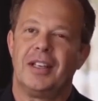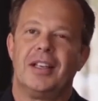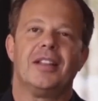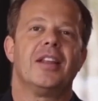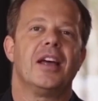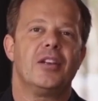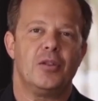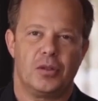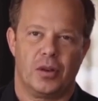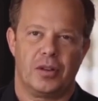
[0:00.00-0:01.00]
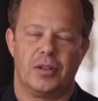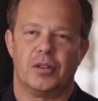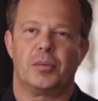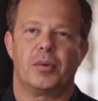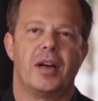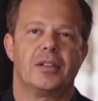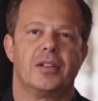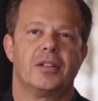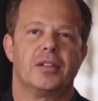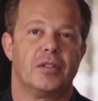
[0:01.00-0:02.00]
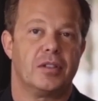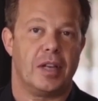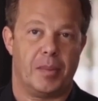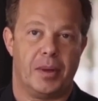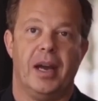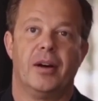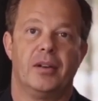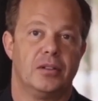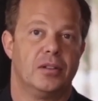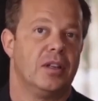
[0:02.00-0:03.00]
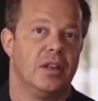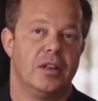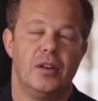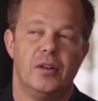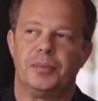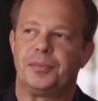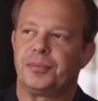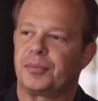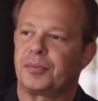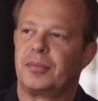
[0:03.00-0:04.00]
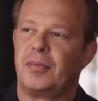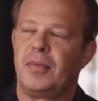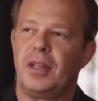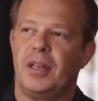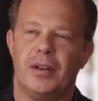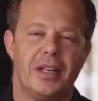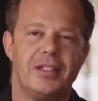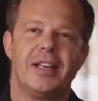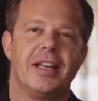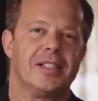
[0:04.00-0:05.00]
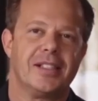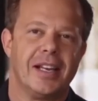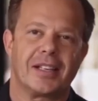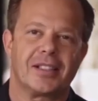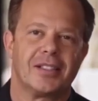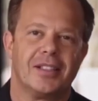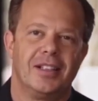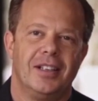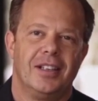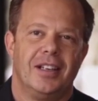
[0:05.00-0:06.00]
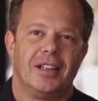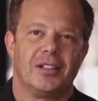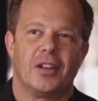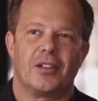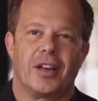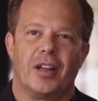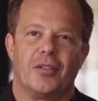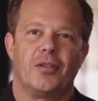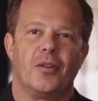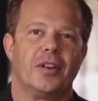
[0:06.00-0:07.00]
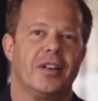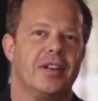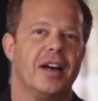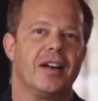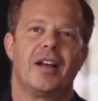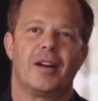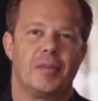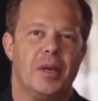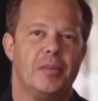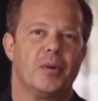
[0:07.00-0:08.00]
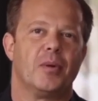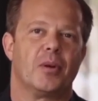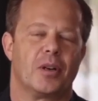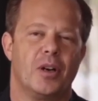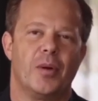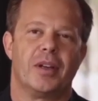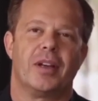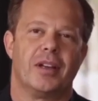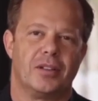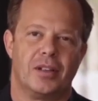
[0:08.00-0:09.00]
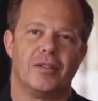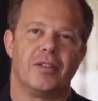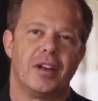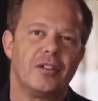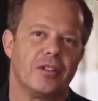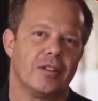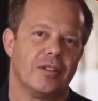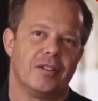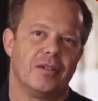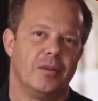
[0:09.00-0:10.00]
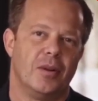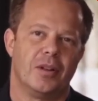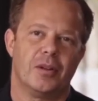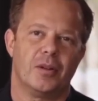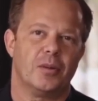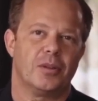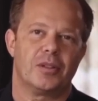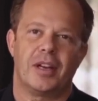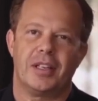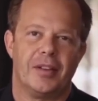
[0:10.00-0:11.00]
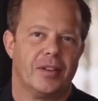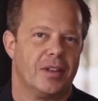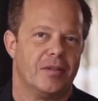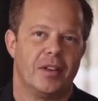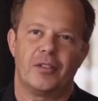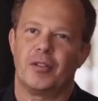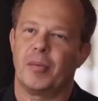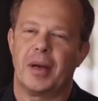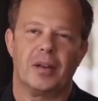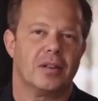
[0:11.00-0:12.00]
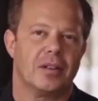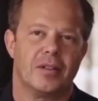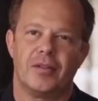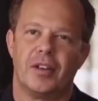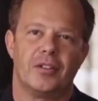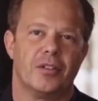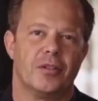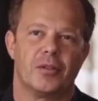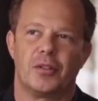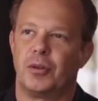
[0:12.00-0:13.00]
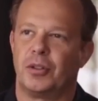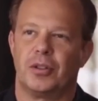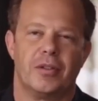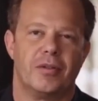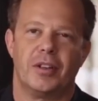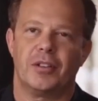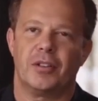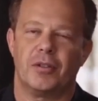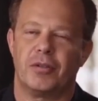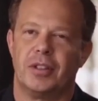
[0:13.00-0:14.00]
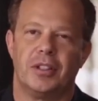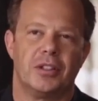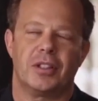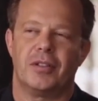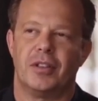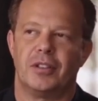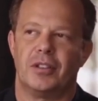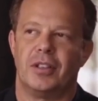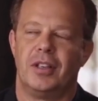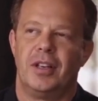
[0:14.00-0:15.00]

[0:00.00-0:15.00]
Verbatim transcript: then you start this process of stepping out into the unknown. Now, in 1986, in Southern California, not a lot of people were going against convention, whether it was scientific convention or medical convention or social convention or religious convention.